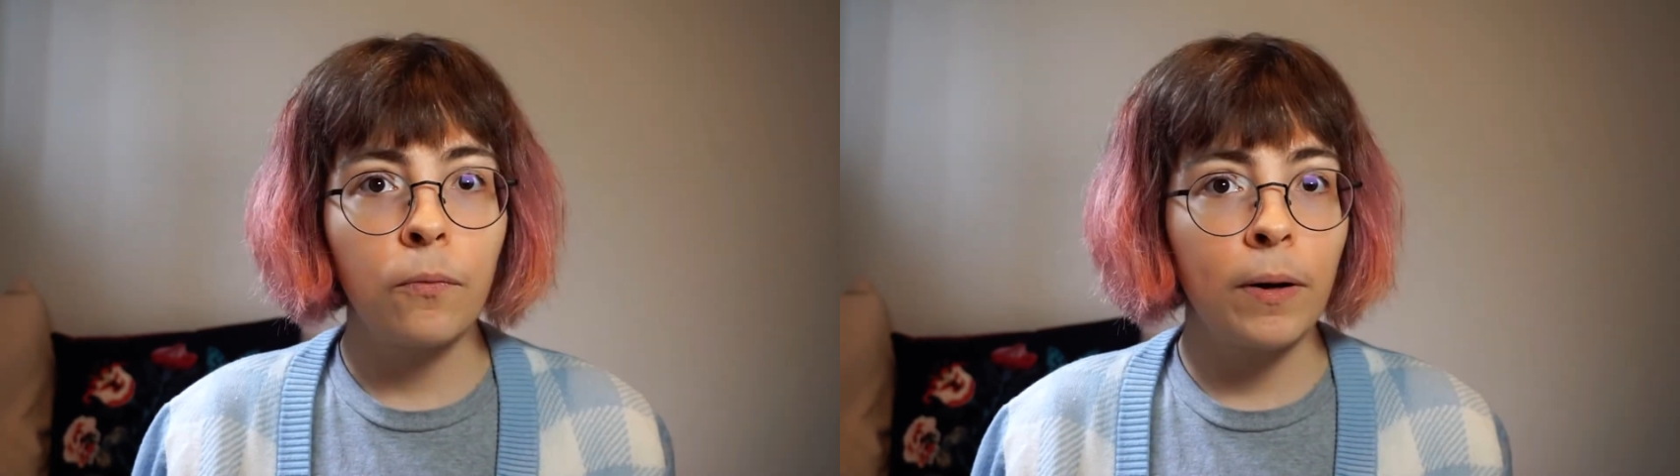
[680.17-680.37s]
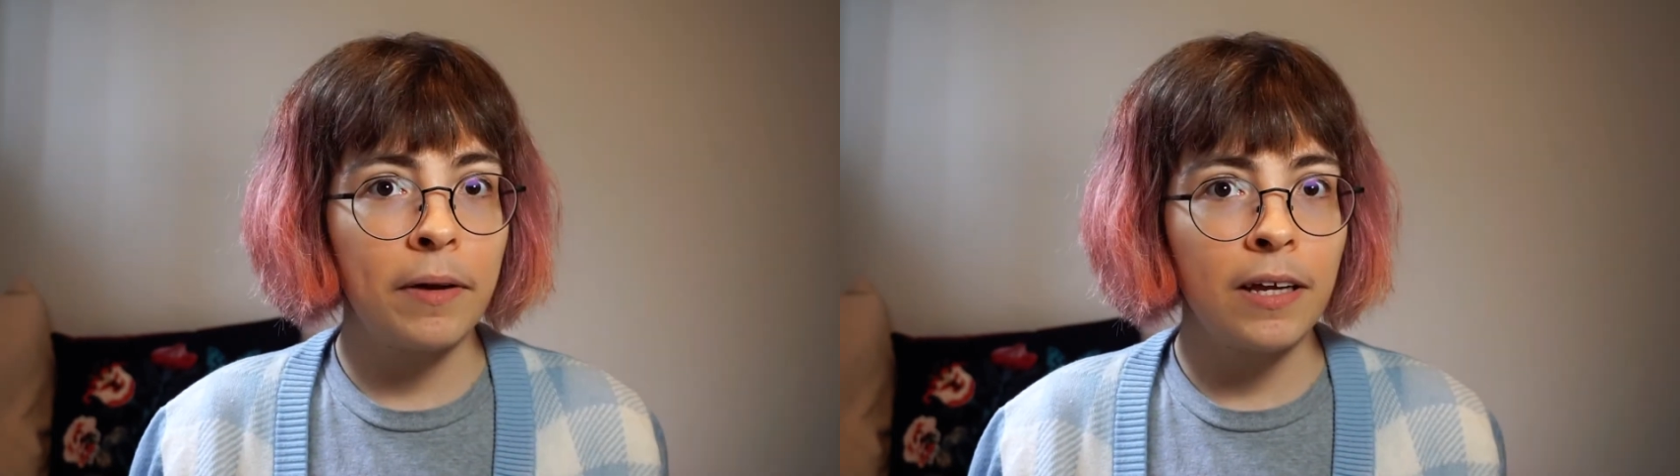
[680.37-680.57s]

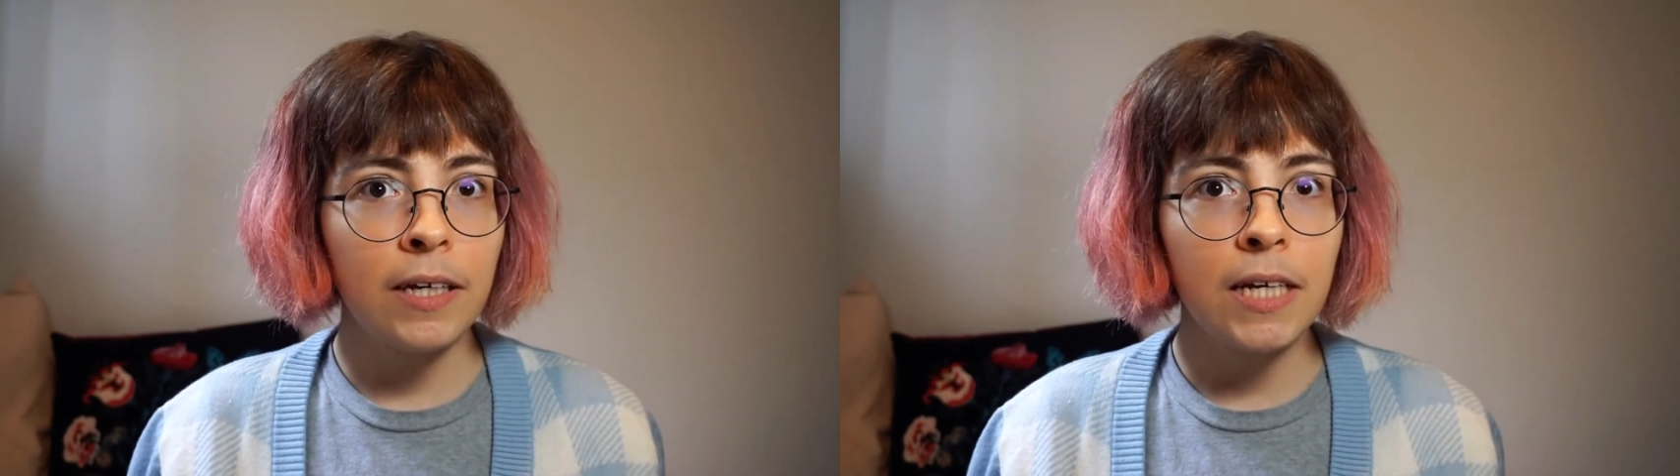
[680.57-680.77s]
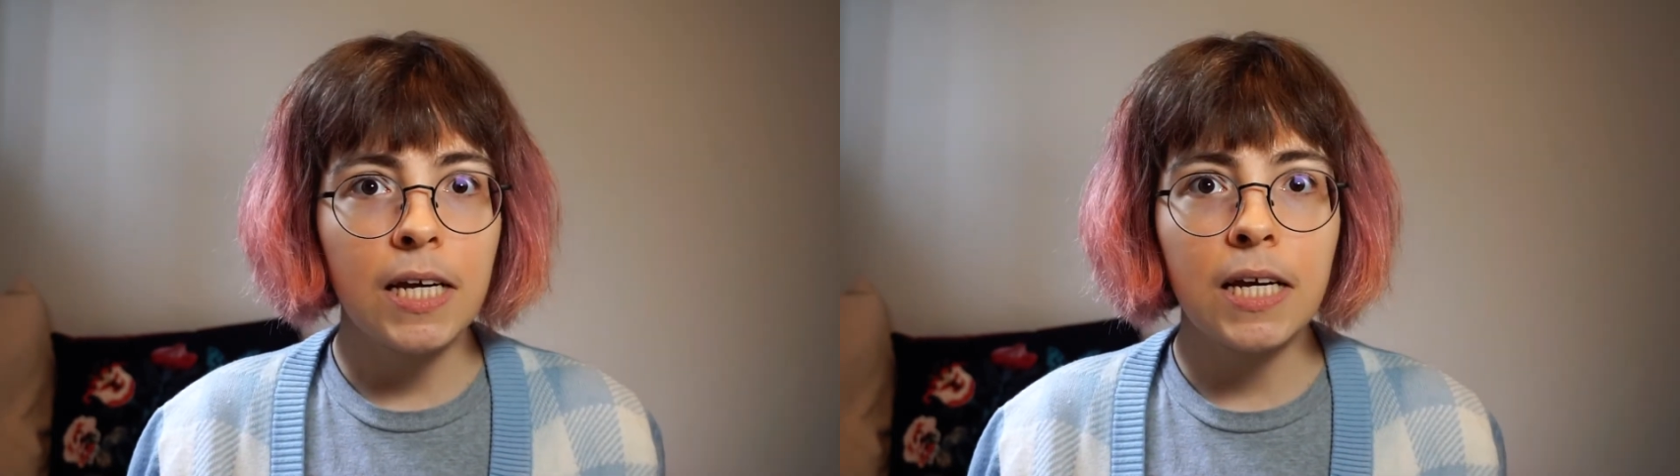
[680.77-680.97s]

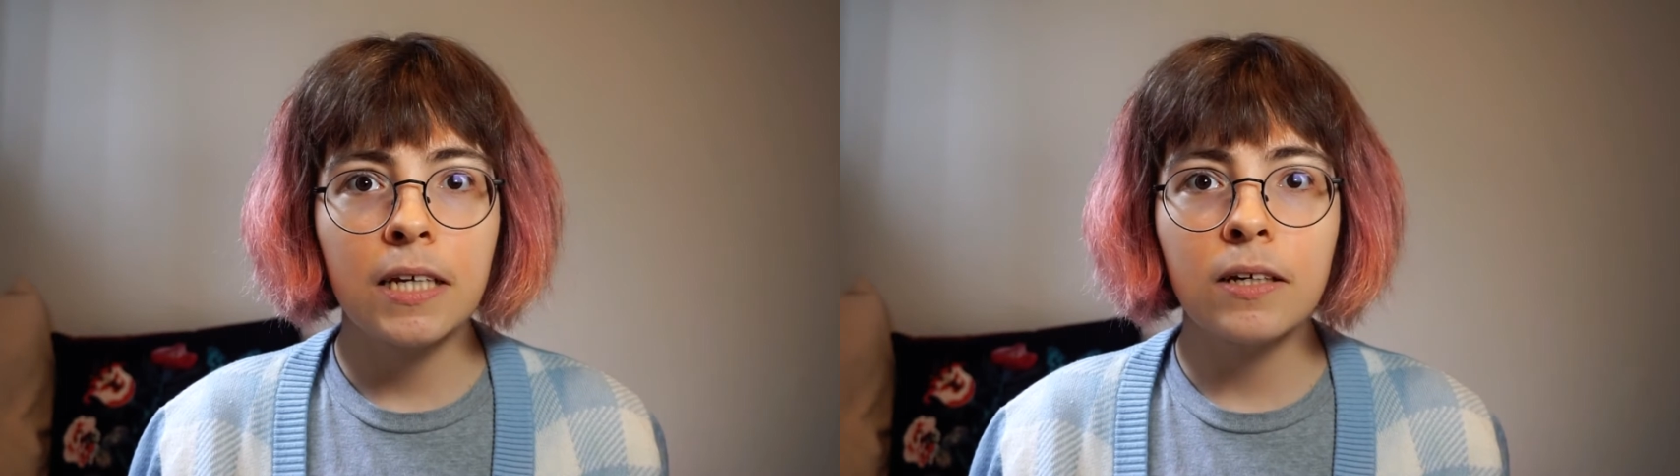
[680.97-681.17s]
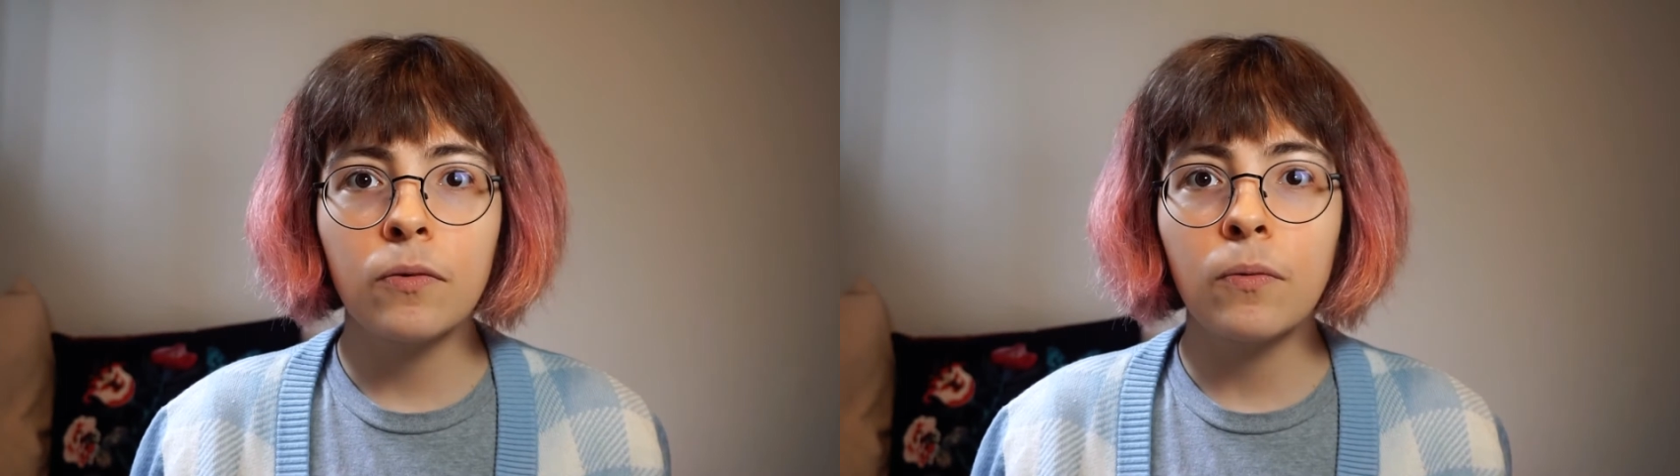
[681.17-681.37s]
Women
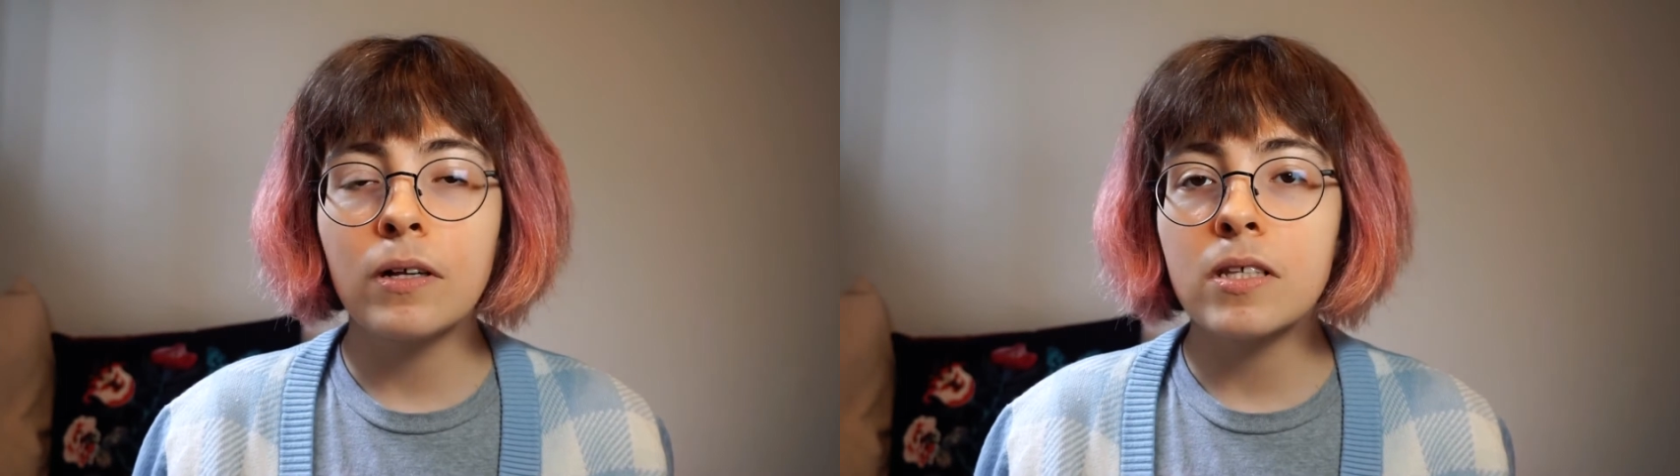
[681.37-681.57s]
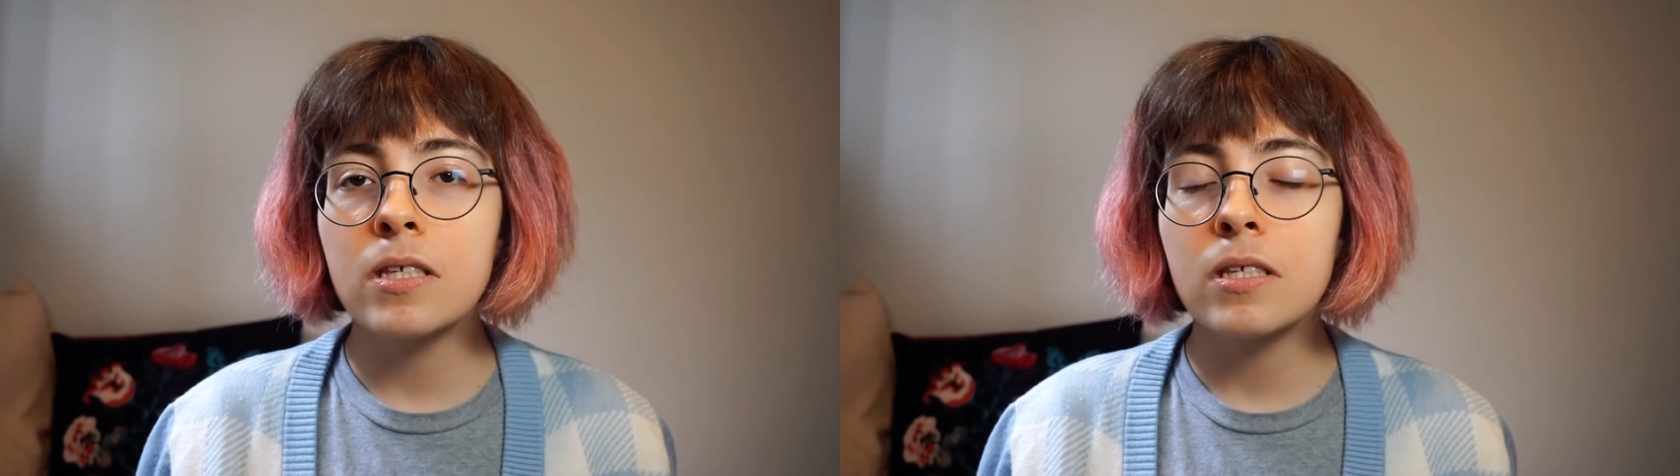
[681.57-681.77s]
in
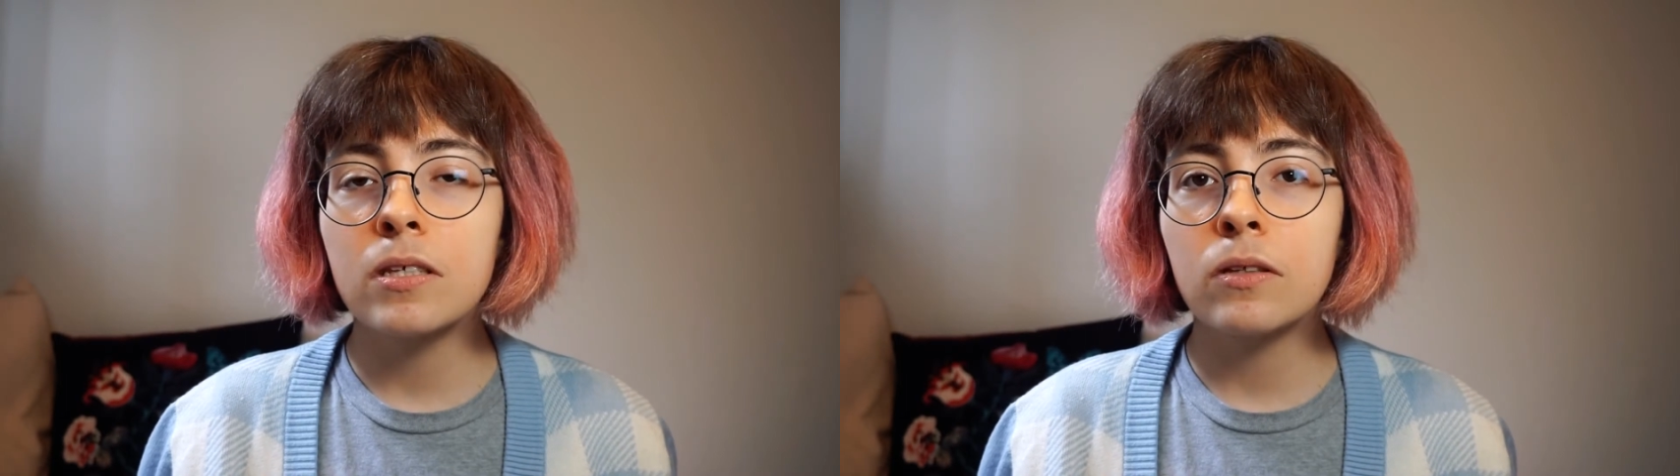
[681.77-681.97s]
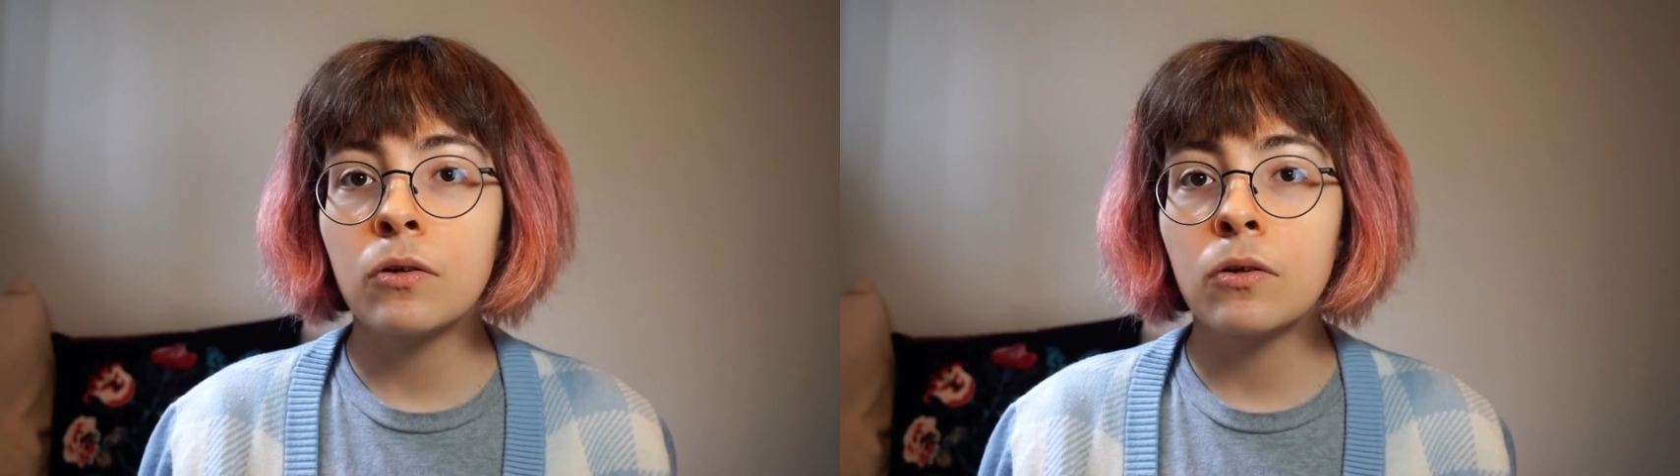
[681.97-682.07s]
one's